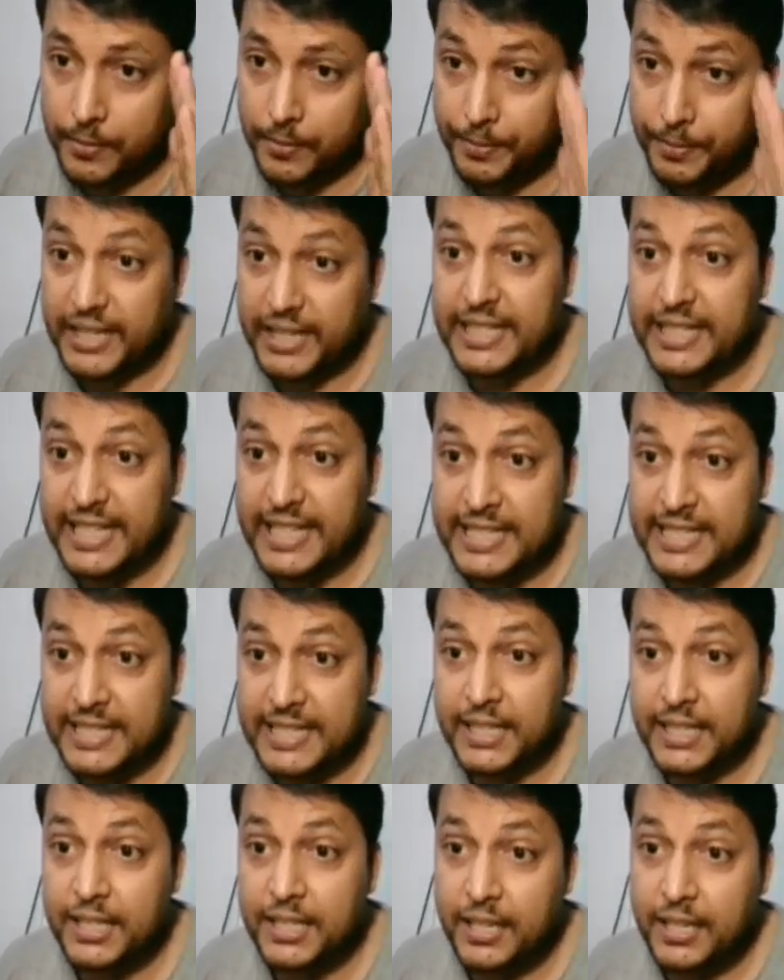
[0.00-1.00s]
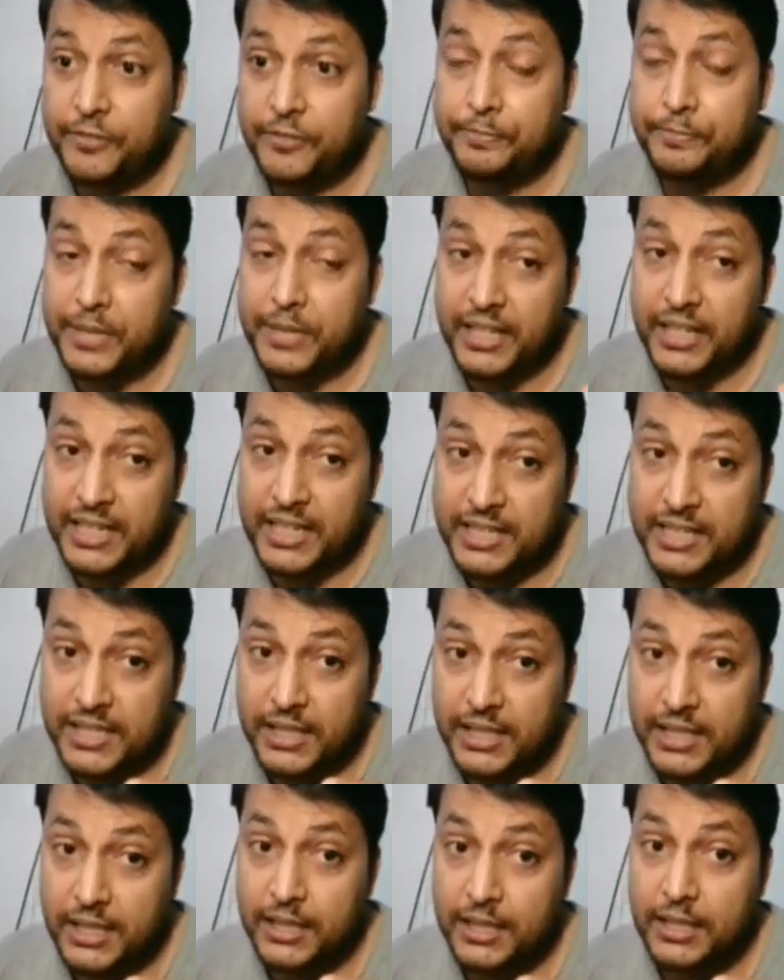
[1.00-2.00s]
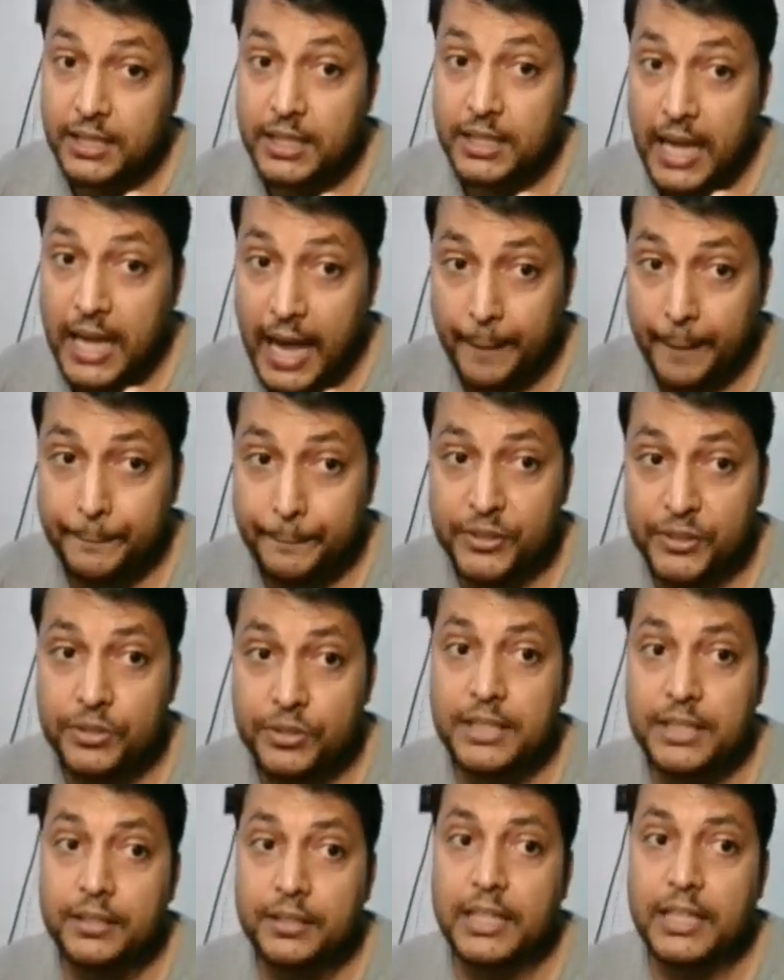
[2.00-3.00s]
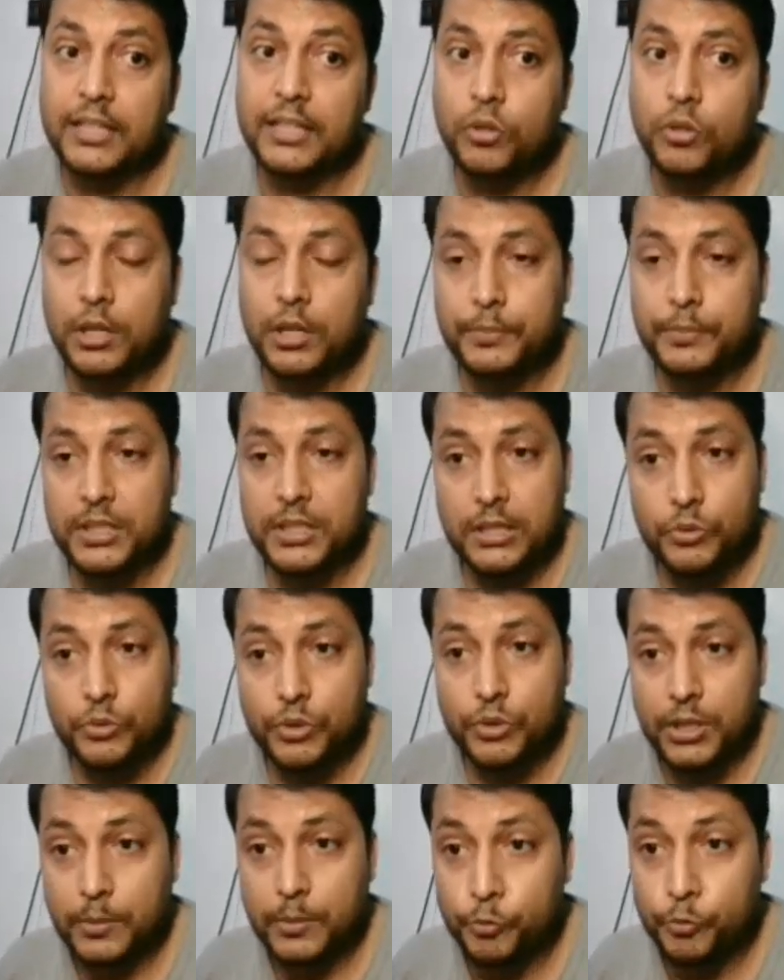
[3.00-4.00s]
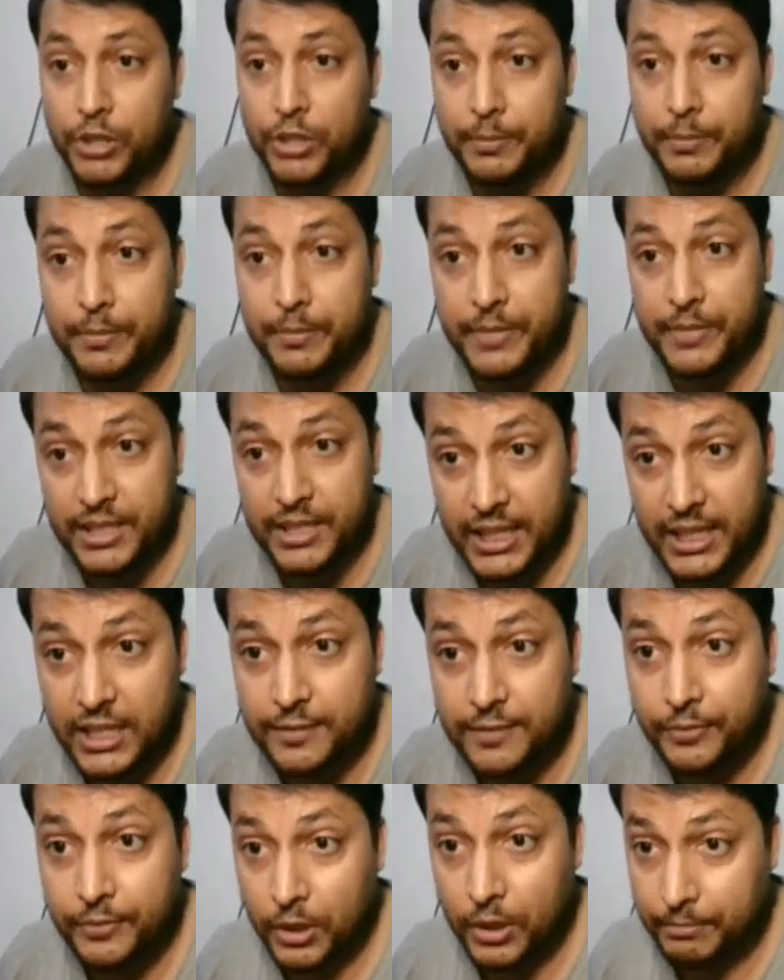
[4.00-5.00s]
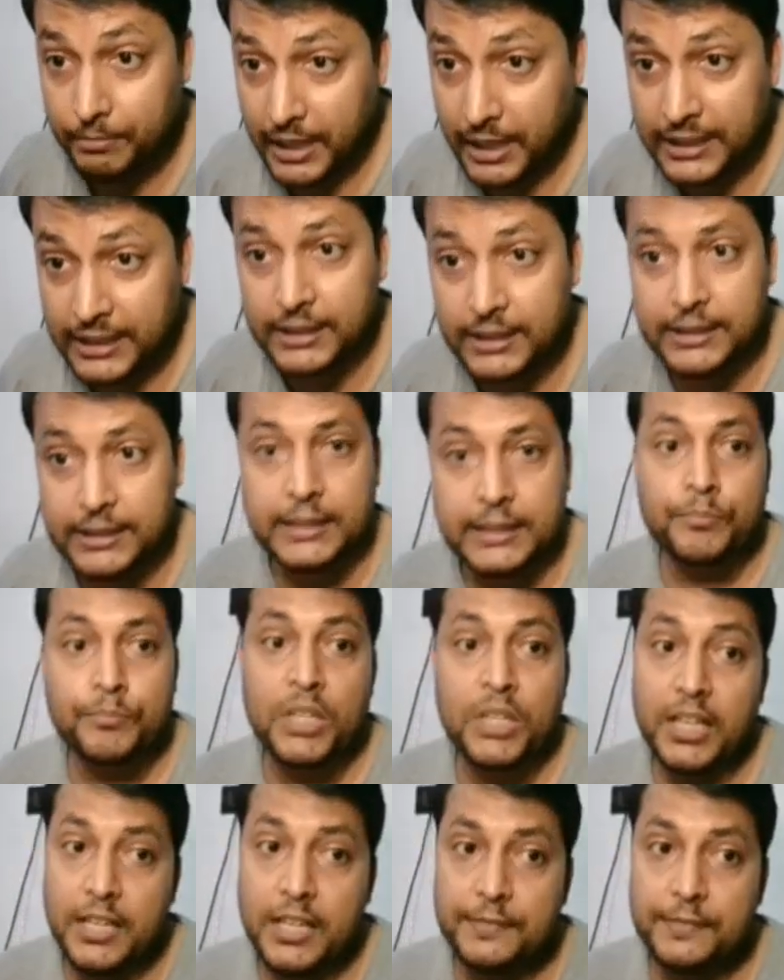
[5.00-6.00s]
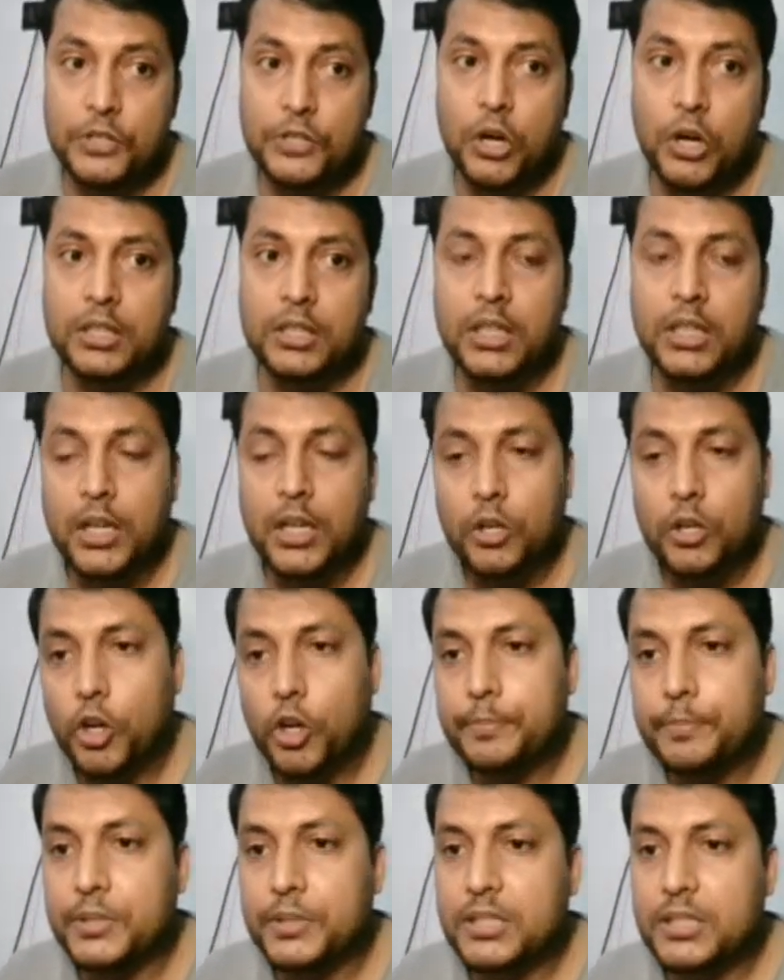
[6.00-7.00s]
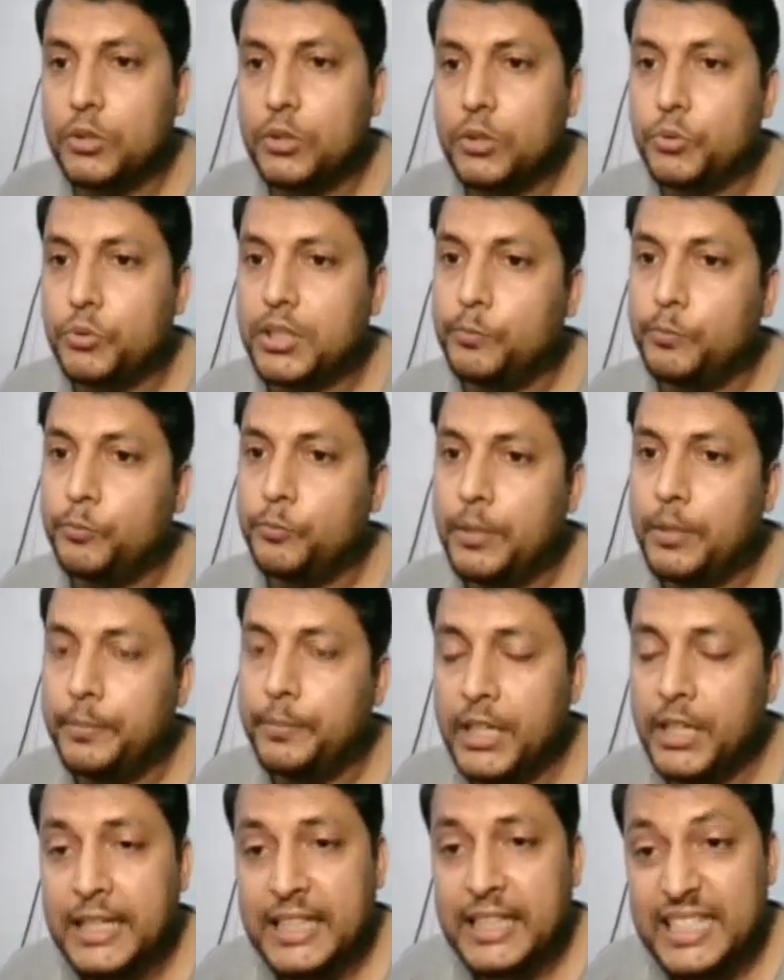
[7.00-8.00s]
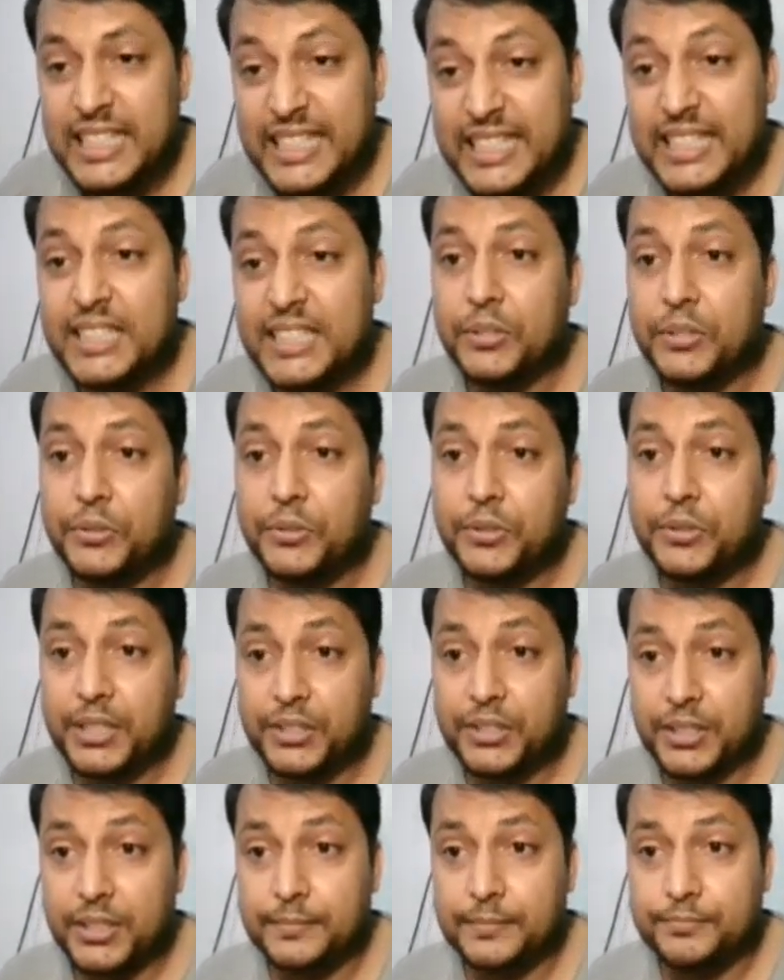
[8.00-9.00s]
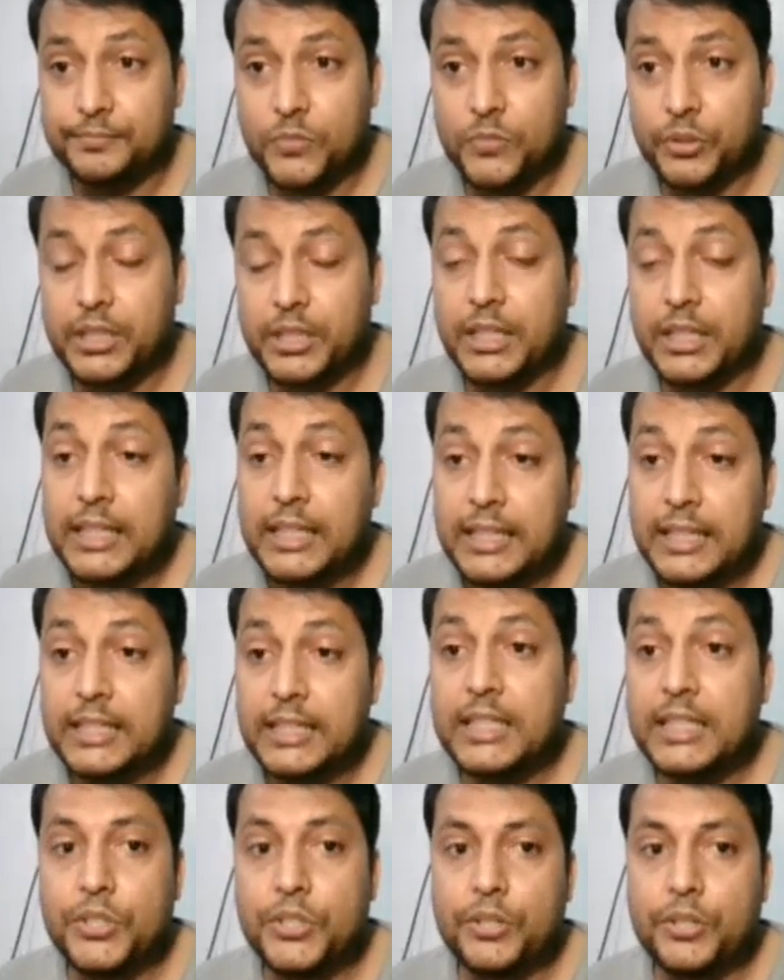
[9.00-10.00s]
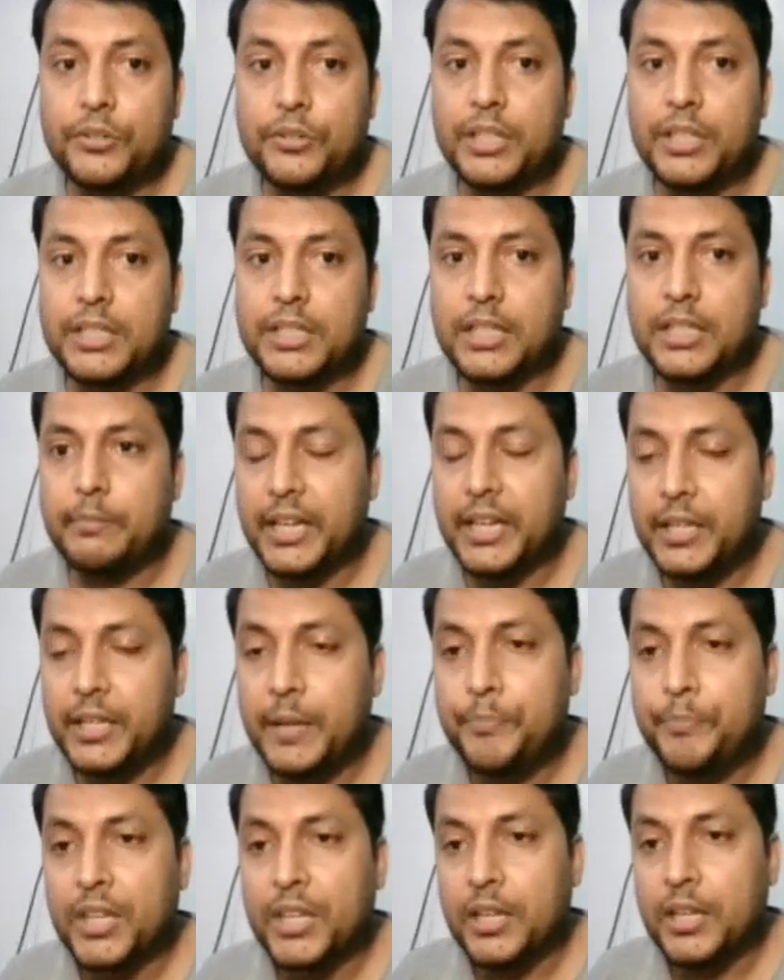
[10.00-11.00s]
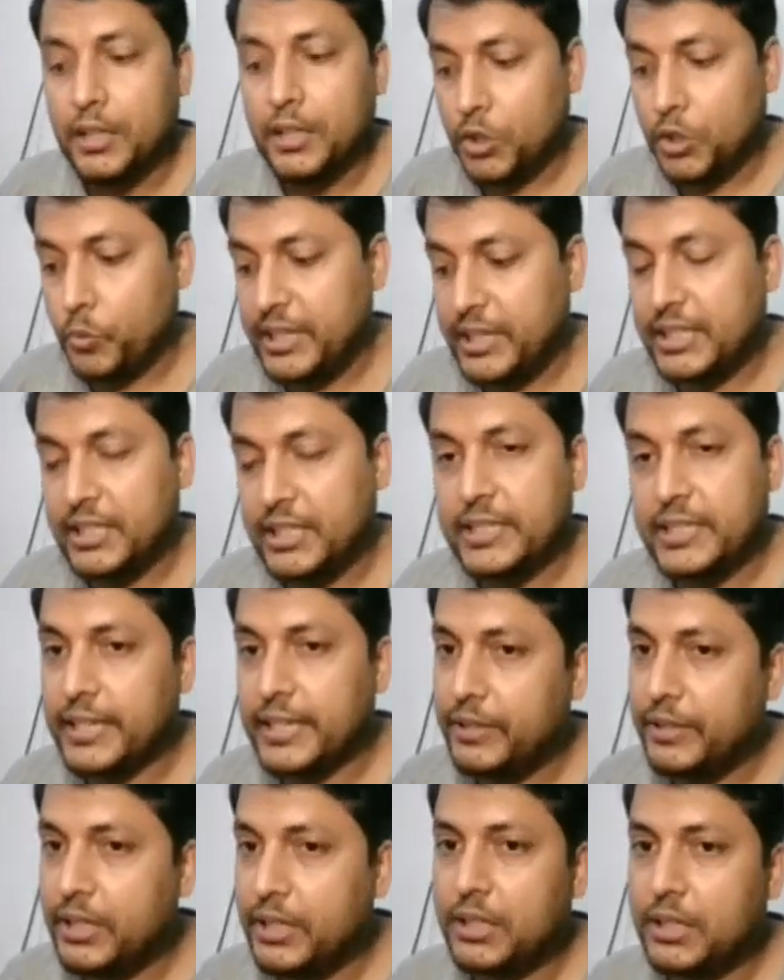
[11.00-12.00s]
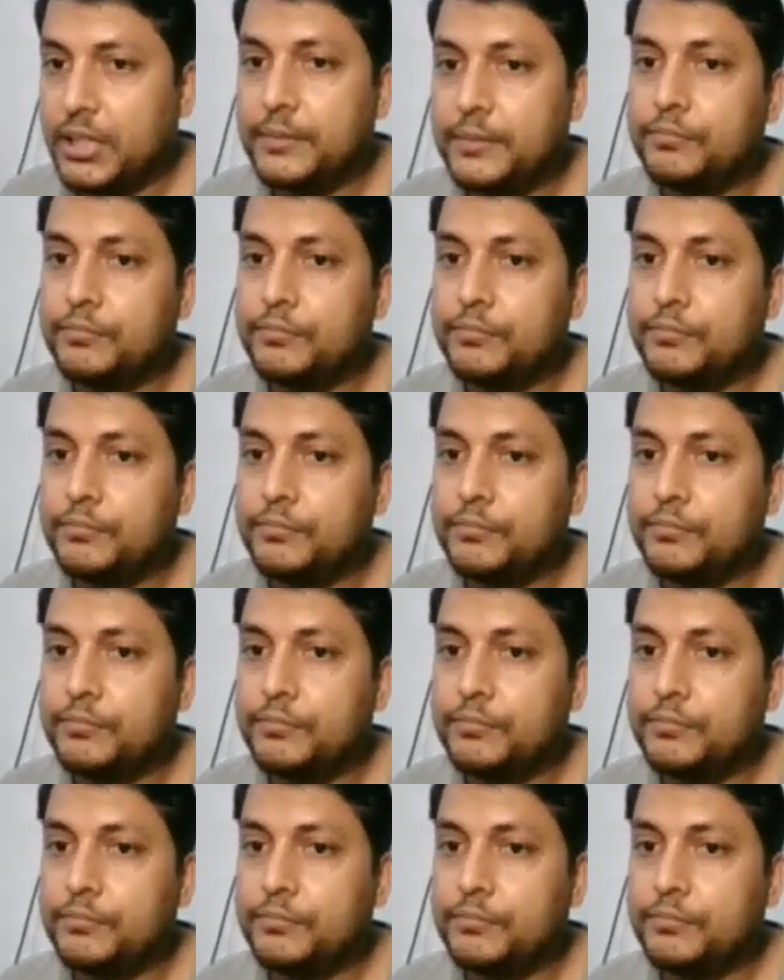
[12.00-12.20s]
pregnancy. If pregnancy happens, then corpus luteum will be maintained for months. If not, corpus luteum will be degenerated. Okay, degenerated by 27th